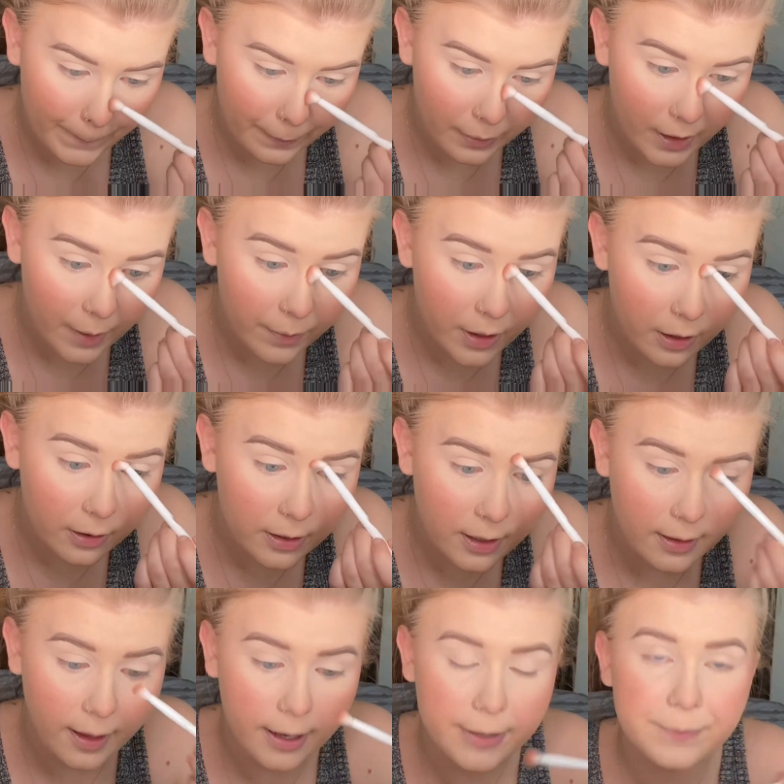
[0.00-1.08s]
I'm not gonna
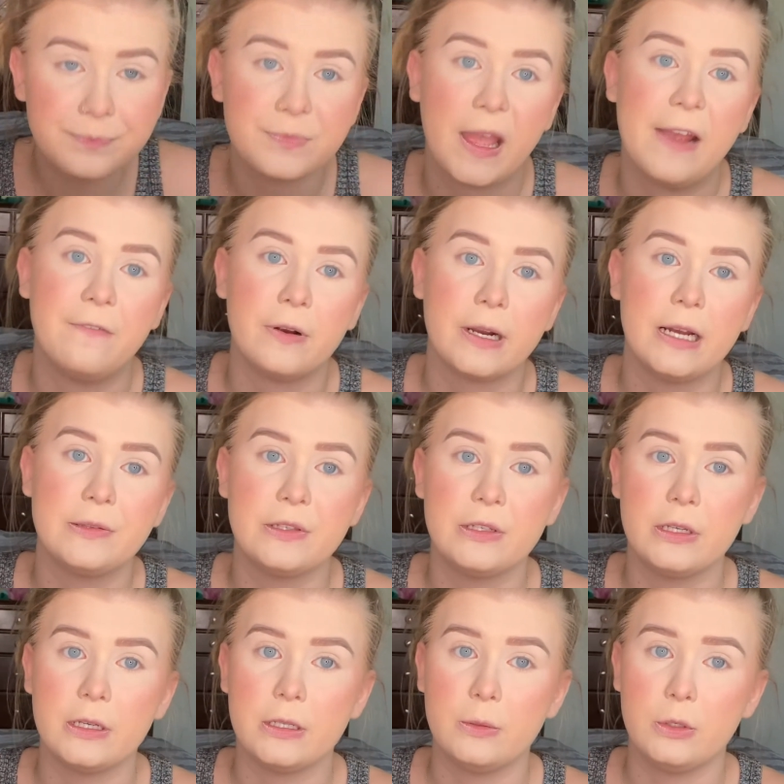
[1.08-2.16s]
lie, I forgot
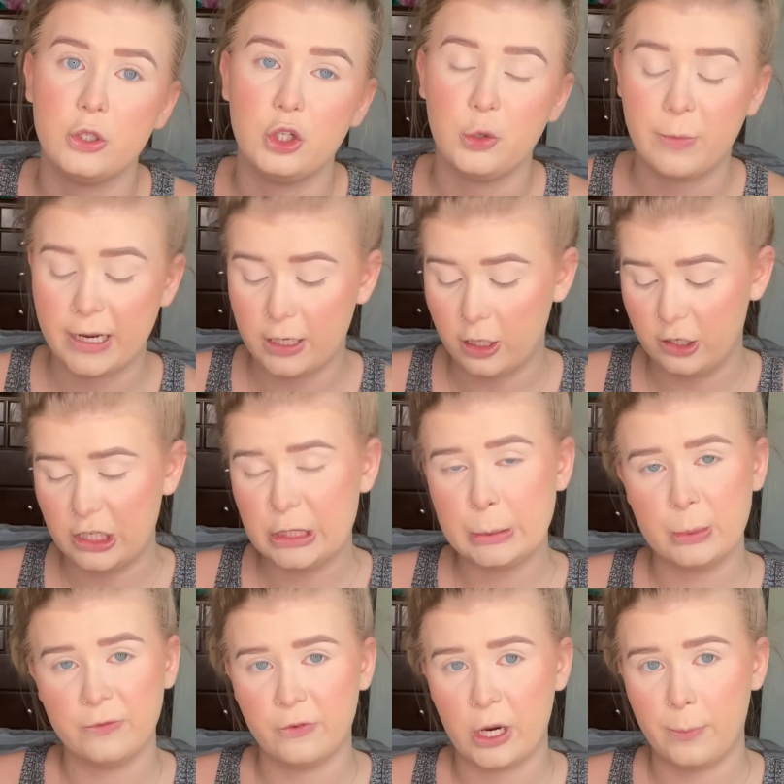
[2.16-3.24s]
to do my nose
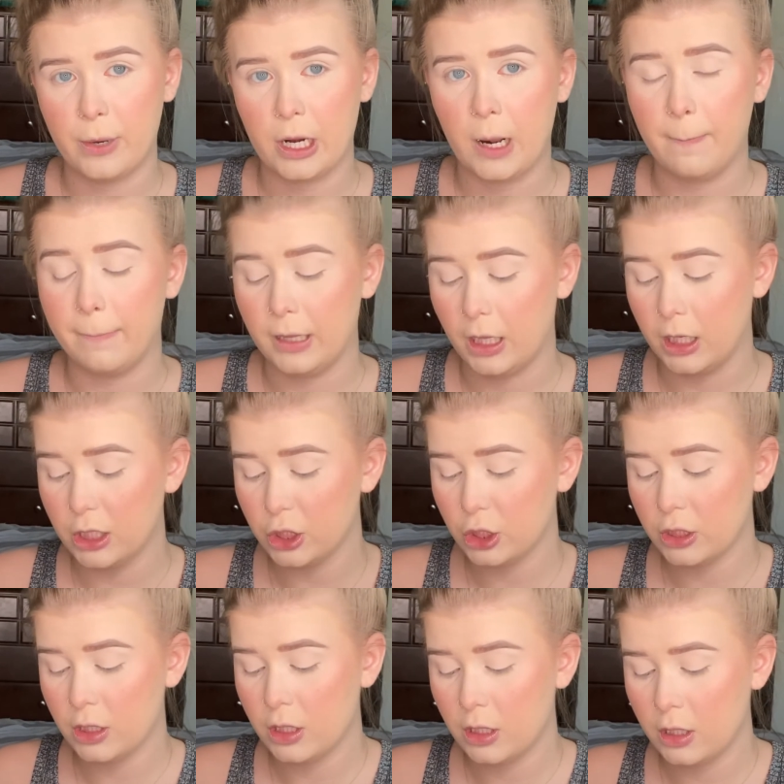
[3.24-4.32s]
before I put on blush.
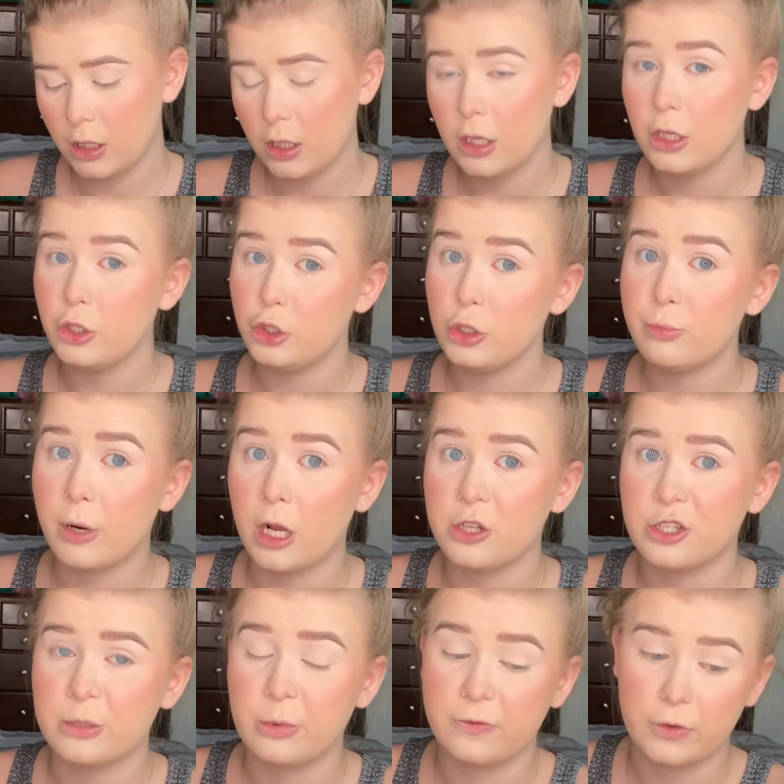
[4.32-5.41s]
Do bronzer
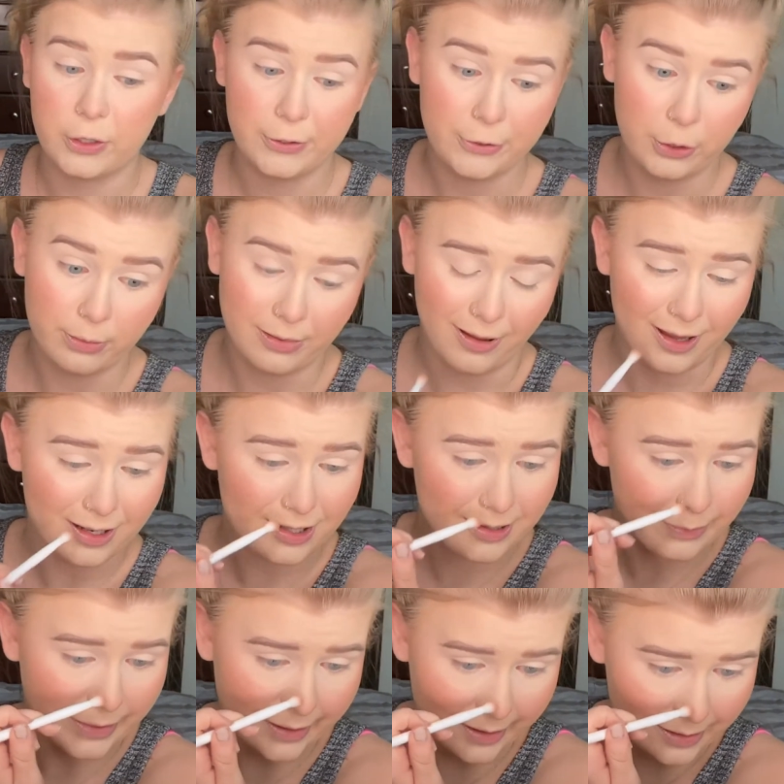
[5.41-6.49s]
before you do blush
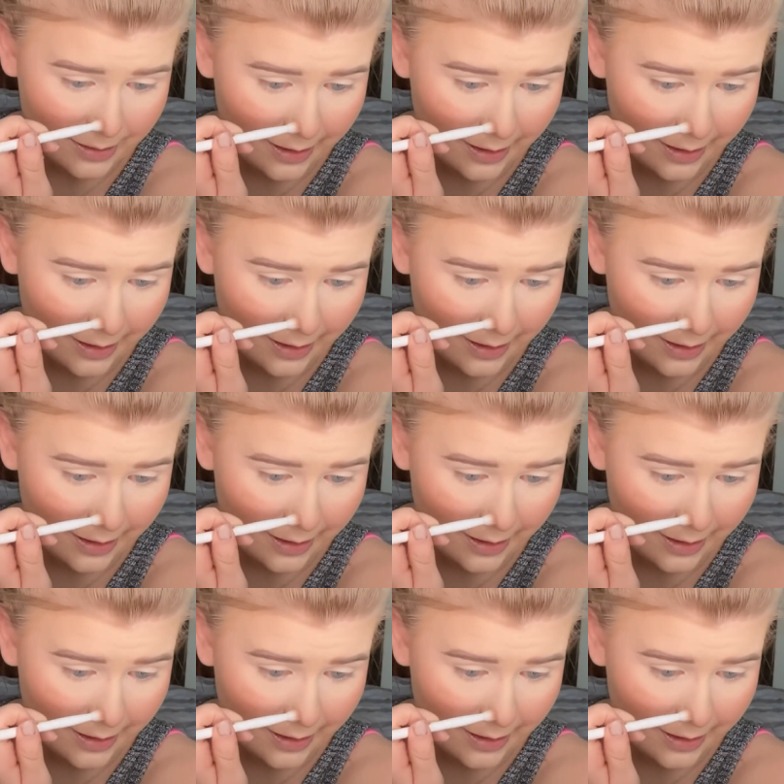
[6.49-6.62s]
because then